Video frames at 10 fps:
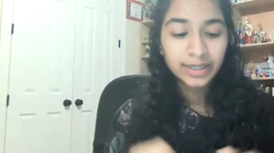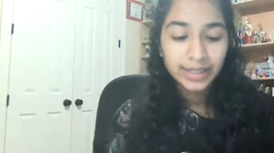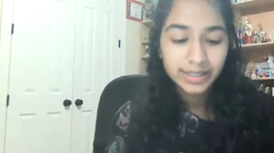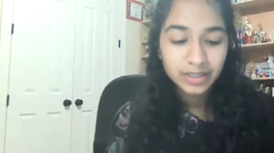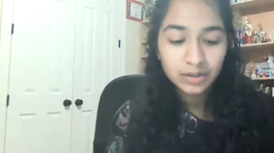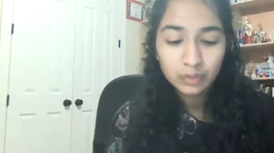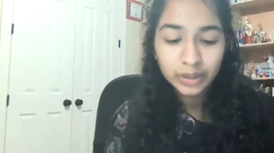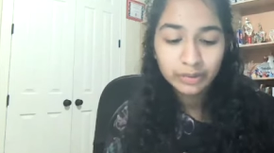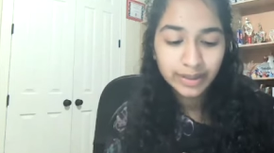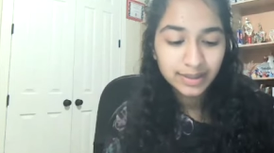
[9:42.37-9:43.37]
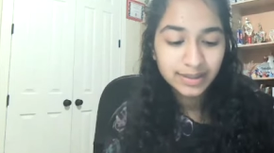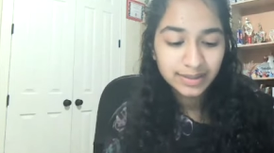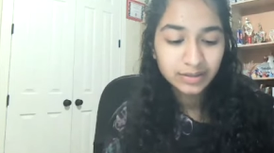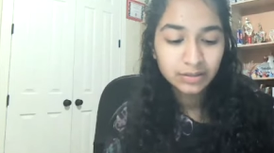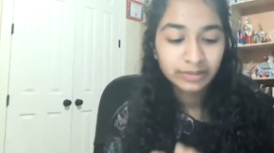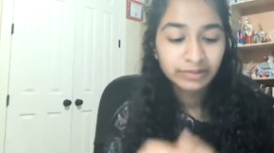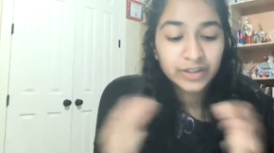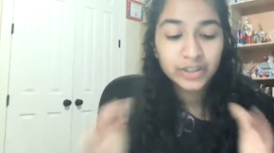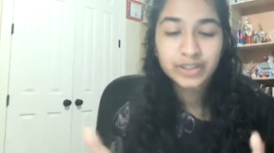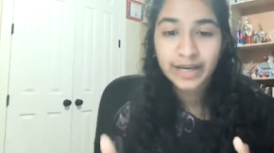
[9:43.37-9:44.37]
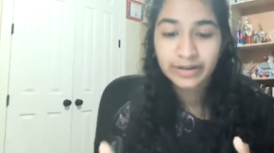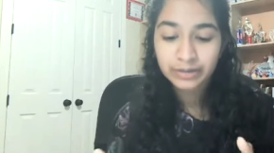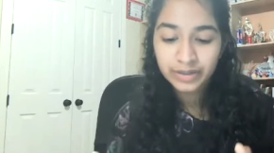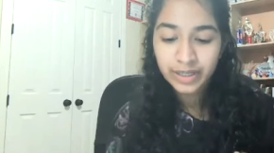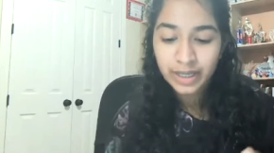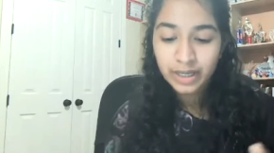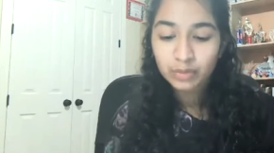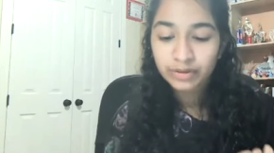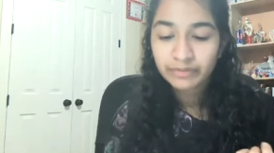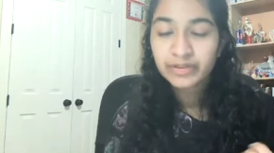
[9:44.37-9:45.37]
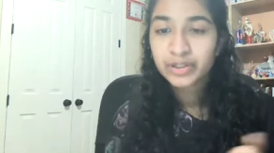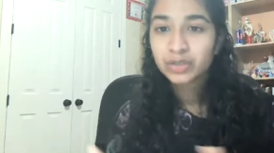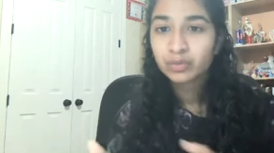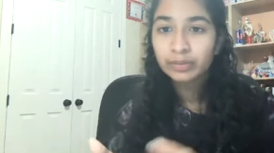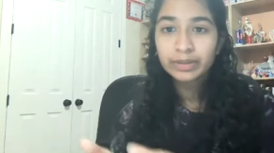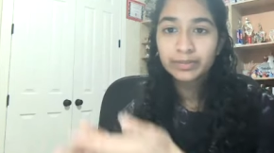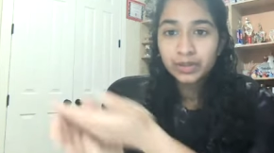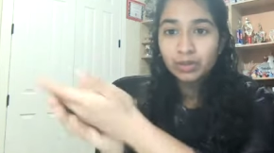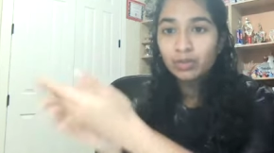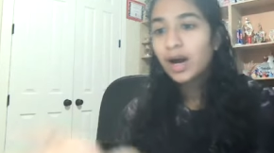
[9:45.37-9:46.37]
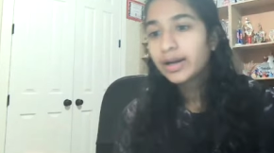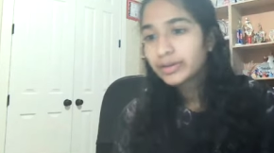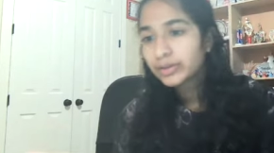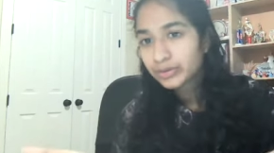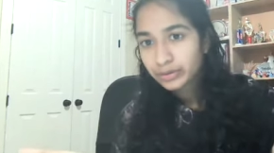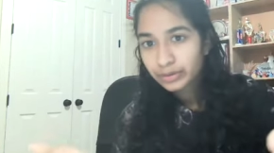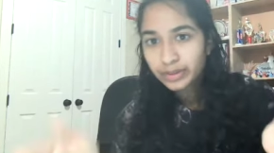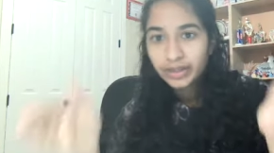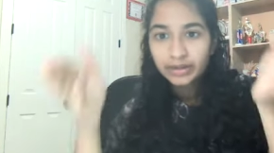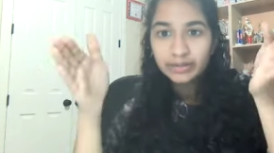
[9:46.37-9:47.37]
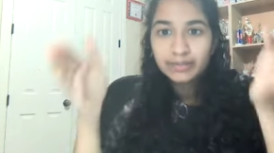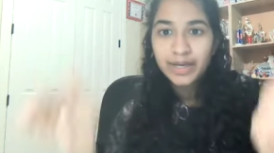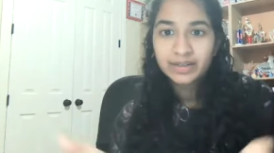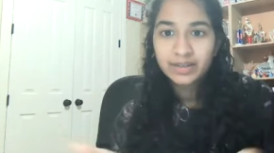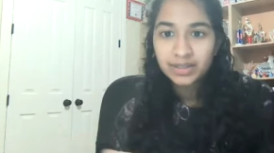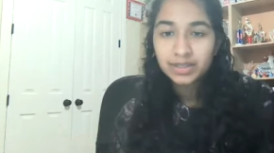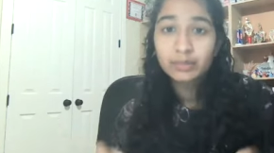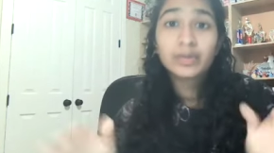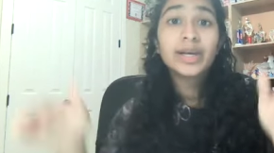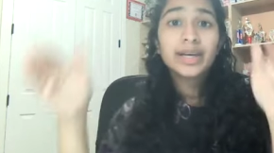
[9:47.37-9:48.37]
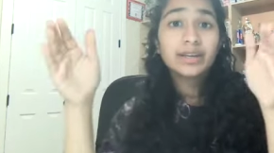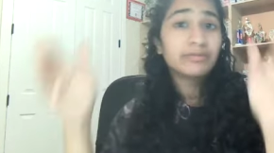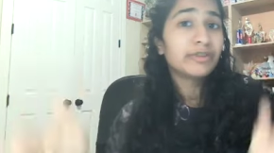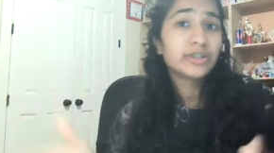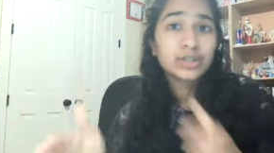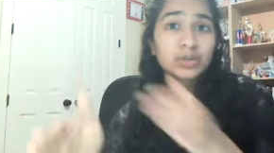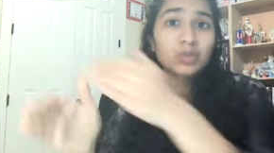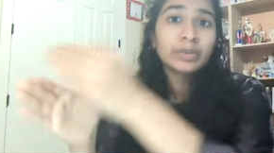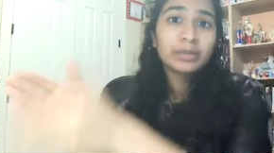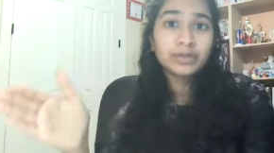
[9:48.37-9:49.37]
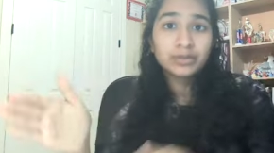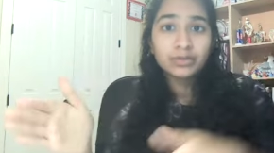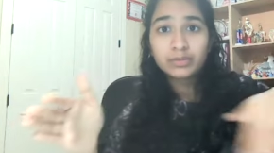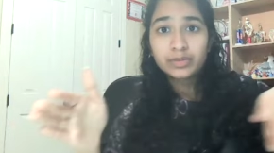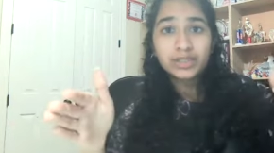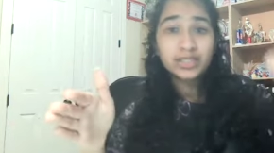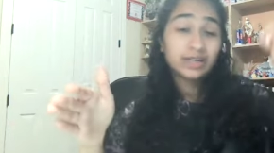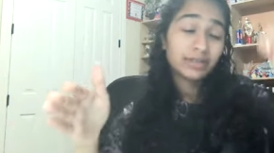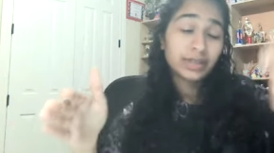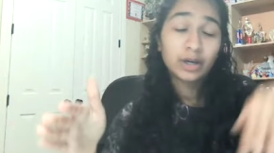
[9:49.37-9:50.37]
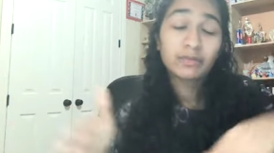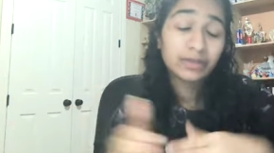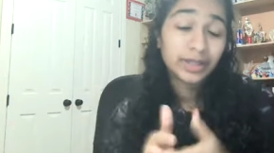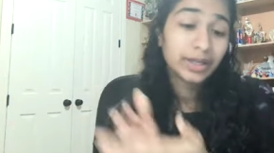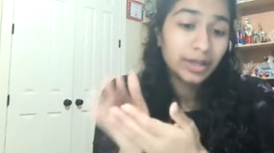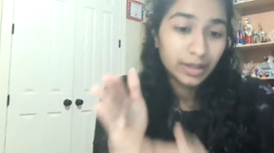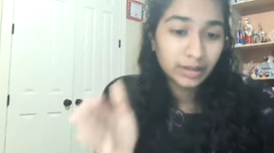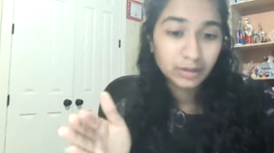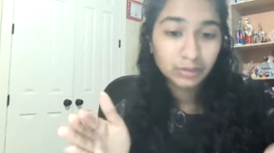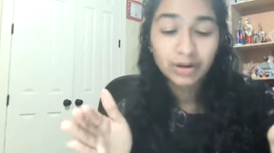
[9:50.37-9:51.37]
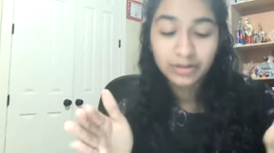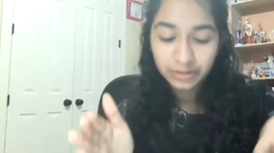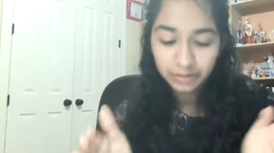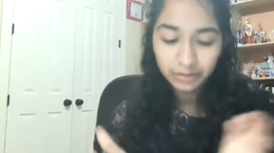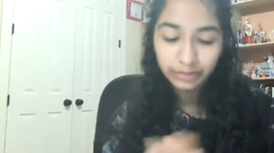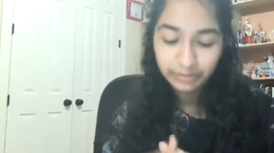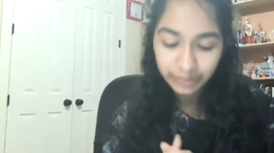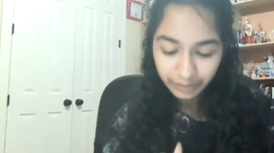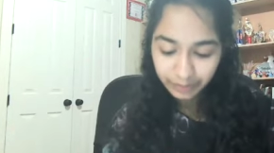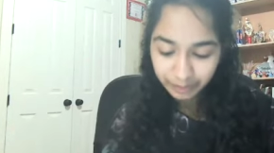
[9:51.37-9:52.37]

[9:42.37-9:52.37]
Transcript: And so we create these things called fish ladders where fishes will be able to go under mechanism and fishes will be able to safely, hopefully, cross through the river.